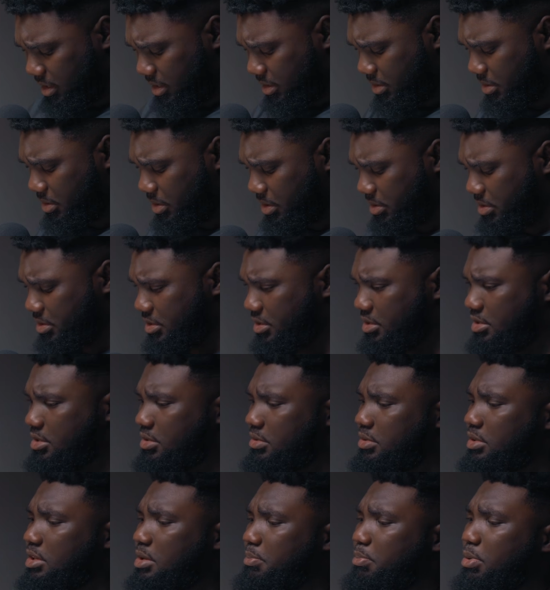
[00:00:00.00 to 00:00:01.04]
So it uses the
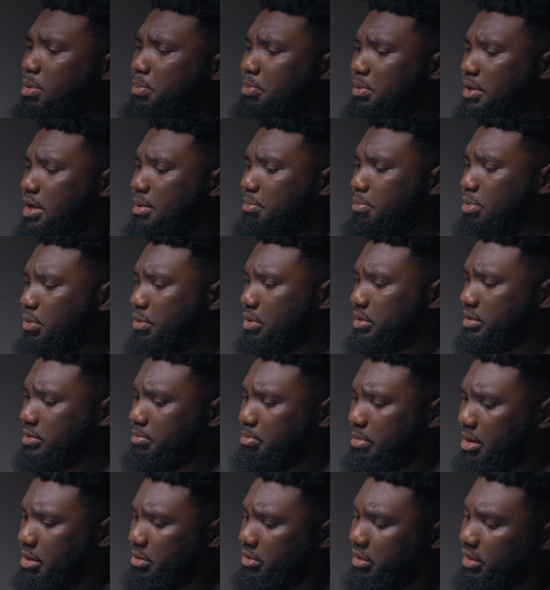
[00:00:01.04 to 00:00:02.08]
really popular Bowens
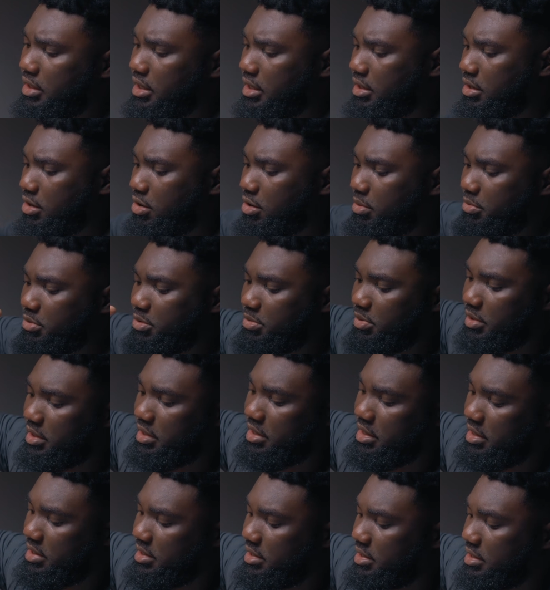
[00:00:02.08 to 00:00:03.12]
mount, and it comes with
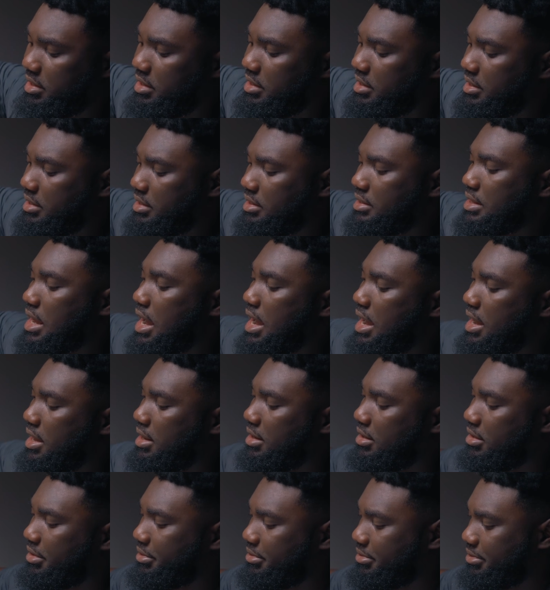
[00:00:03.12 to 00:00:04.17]
this
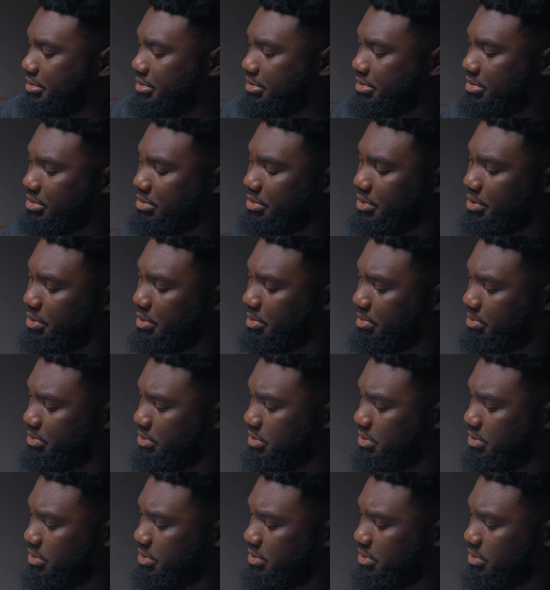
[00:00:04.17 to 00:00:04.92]
style of strobe.